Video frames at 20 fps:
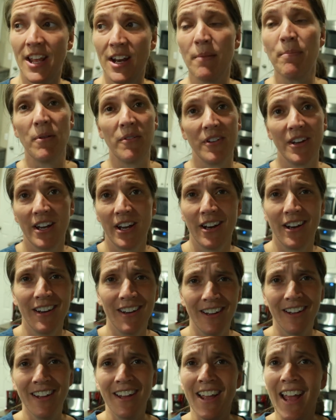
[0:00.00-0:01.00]
that up over here.
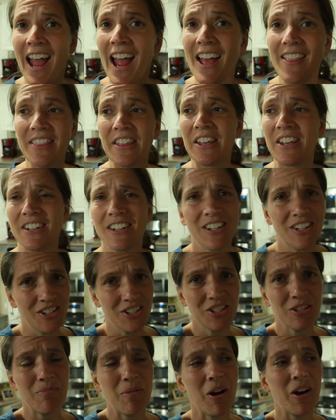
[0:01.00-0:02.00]
And then
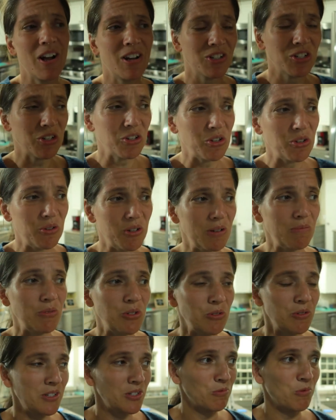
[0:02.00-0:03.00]
tomorrow I'll show you him
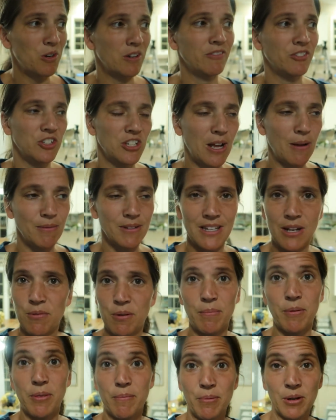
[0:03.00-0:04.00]
doing his wonderful job because I don't
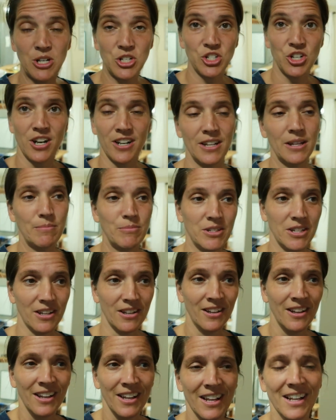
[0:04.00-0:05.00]
want to put pressure on him
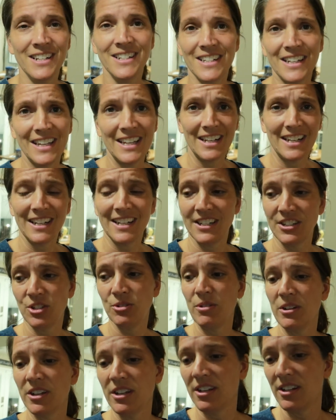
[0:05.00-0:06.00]
to, to get it in. He's
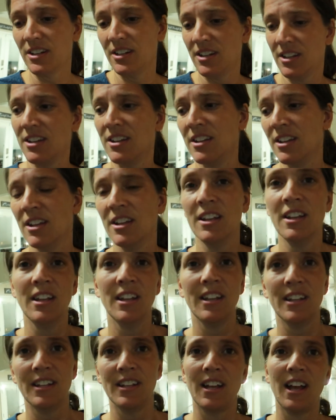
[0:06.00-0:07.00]
doing good
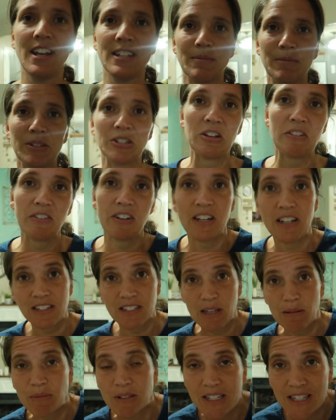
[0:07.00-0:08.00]
husband's over here.
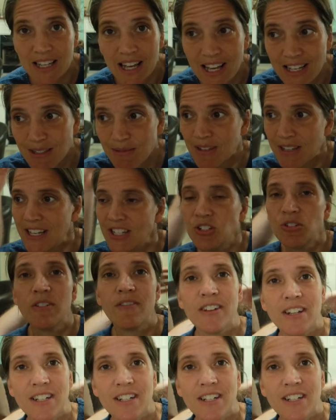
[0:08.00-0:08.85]
Let's come see the husband. He's doing